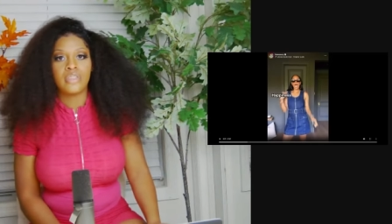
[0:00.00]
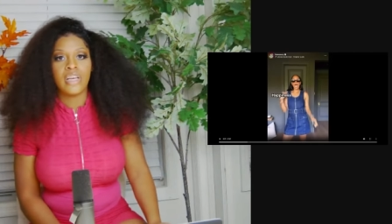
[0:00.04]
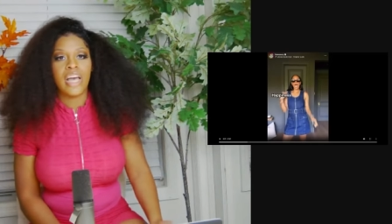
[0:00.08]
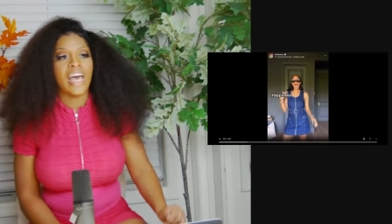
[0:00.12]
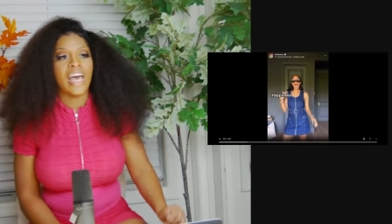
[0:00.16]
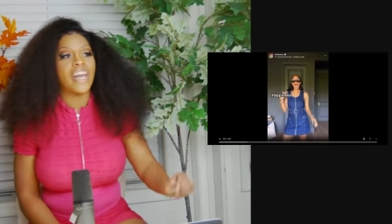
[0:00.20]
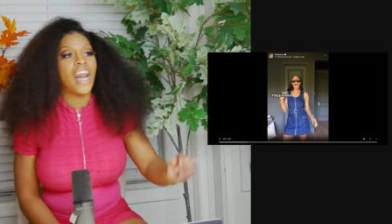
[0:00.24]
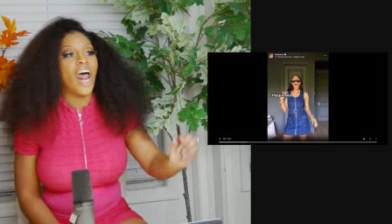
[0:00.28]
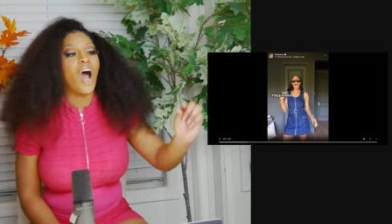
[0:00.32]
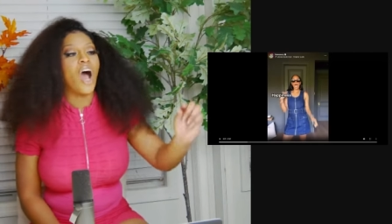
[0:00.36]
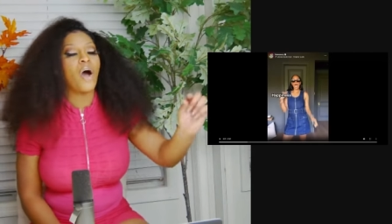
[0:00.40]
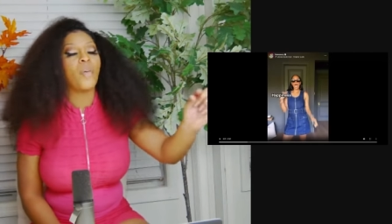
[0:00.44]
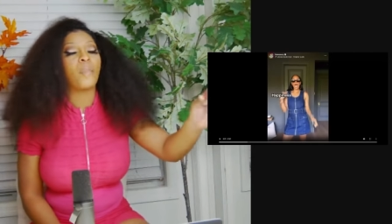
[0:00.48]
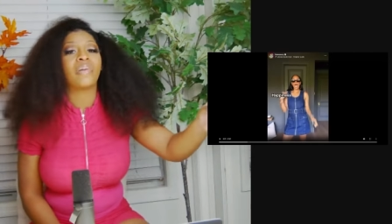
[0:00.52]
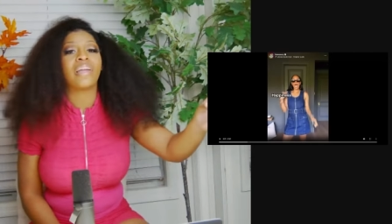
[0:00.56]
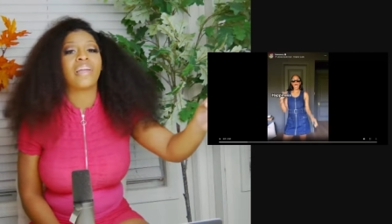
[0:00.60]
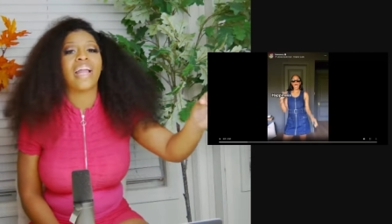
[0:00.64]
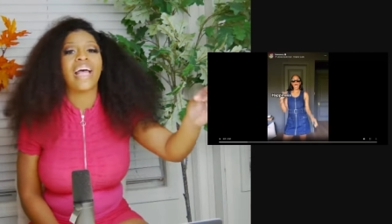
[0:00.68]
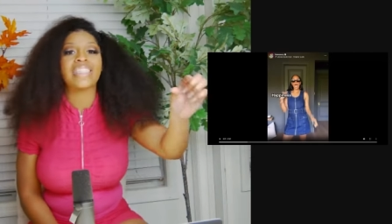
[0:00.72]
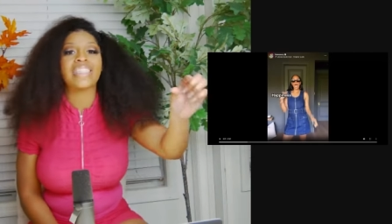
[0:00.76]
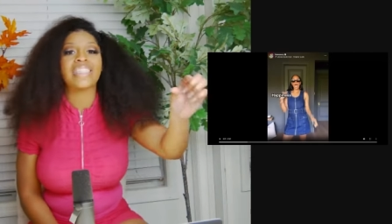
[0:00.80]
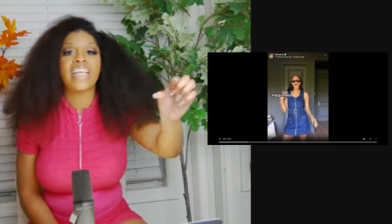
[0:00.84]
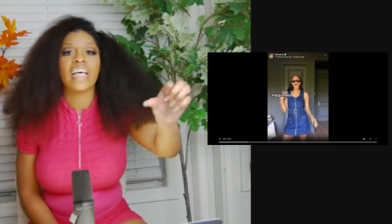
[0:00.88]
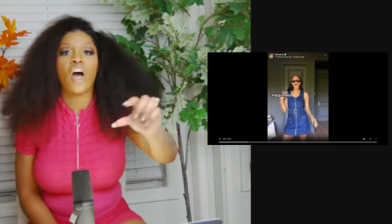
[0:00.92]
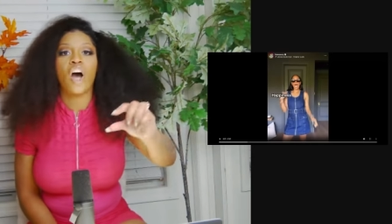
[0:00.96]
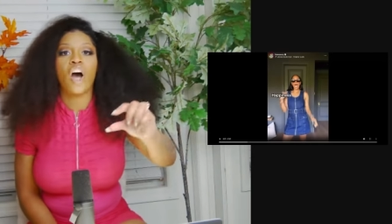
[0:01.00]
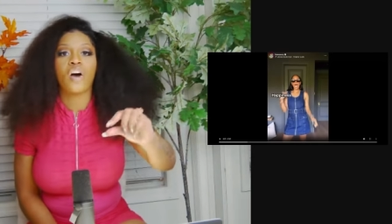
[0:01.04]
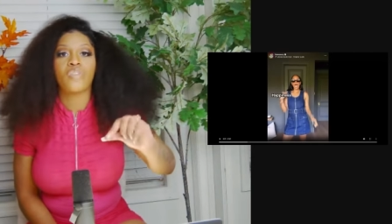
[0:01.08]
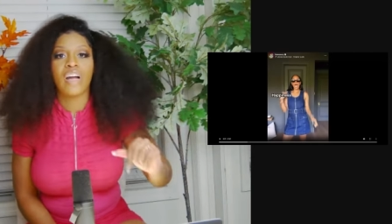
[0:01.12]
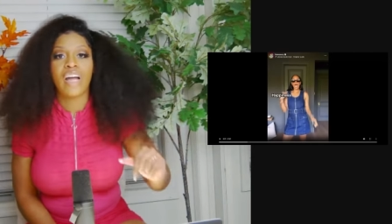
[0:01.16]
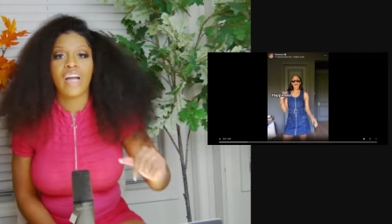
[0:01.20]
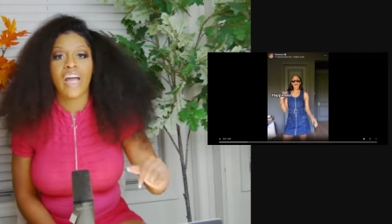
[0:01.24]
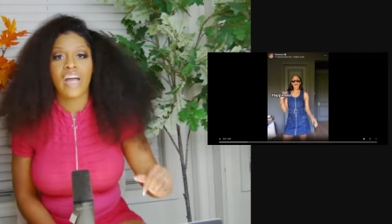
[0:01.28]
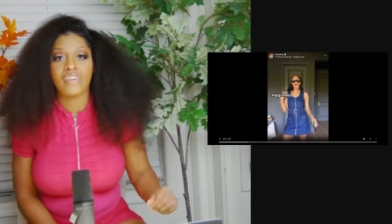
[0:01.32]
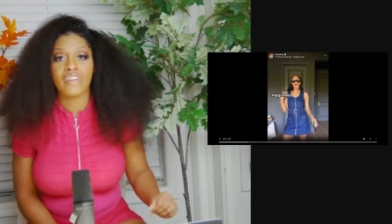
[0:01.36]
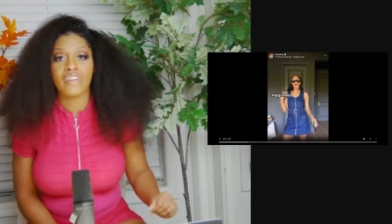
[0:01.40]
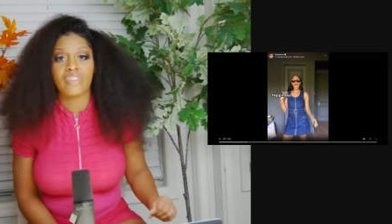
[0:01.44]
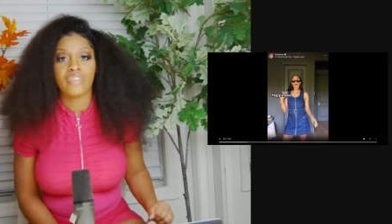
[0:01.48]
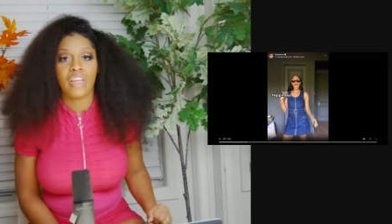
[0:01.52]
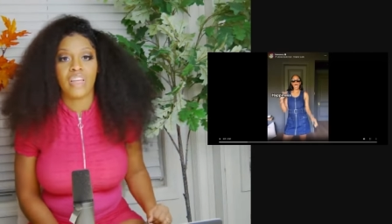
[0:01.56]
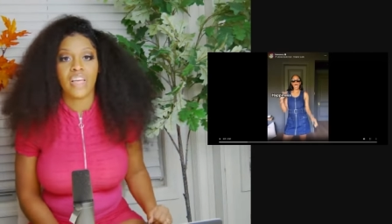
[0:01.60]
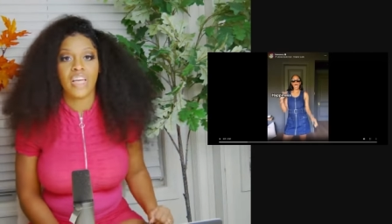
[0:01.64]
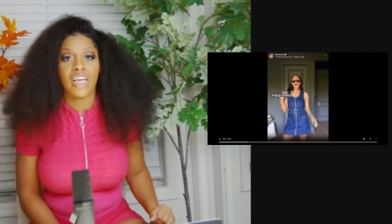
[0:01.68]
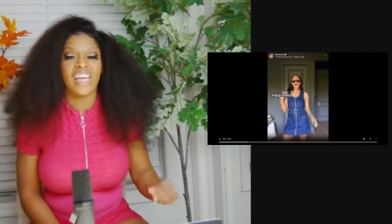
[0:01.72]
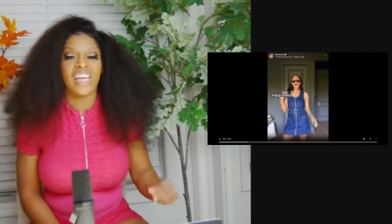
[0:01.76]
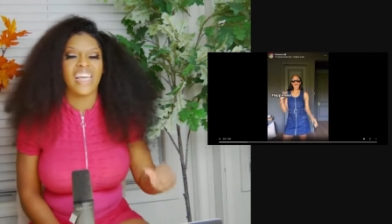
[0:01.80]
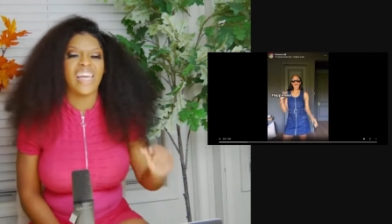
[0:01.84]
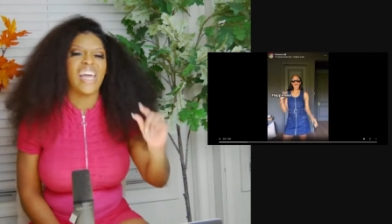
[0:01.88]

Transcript: And I'll place that over everything,